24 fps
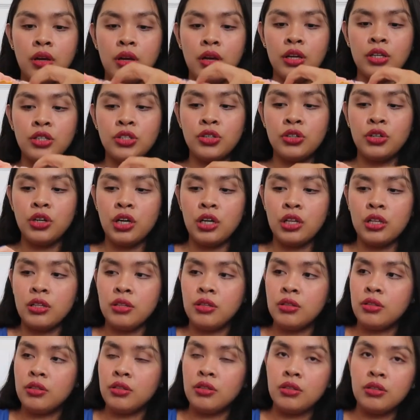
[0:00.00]
Andrew got
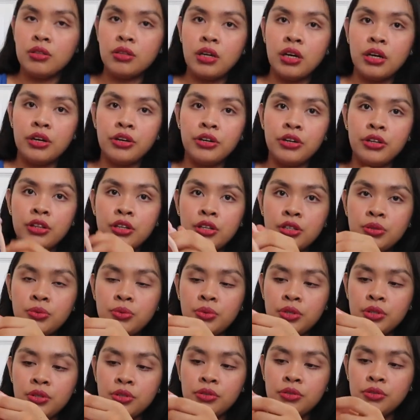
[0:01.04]
got her this
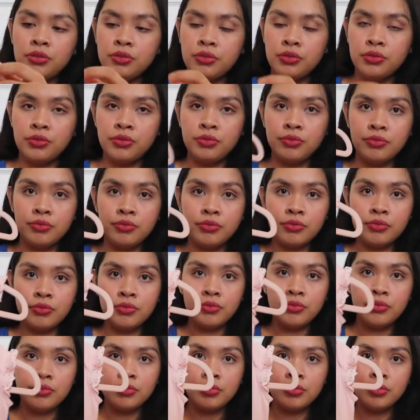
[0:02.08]
one.
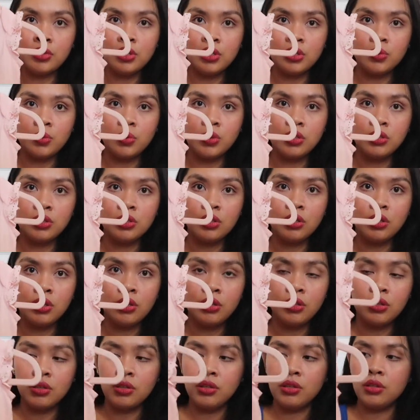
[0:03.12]
This
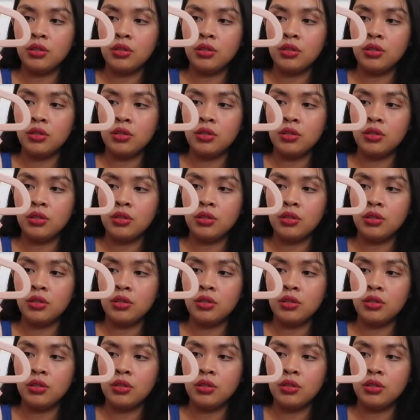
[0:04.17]
onesie,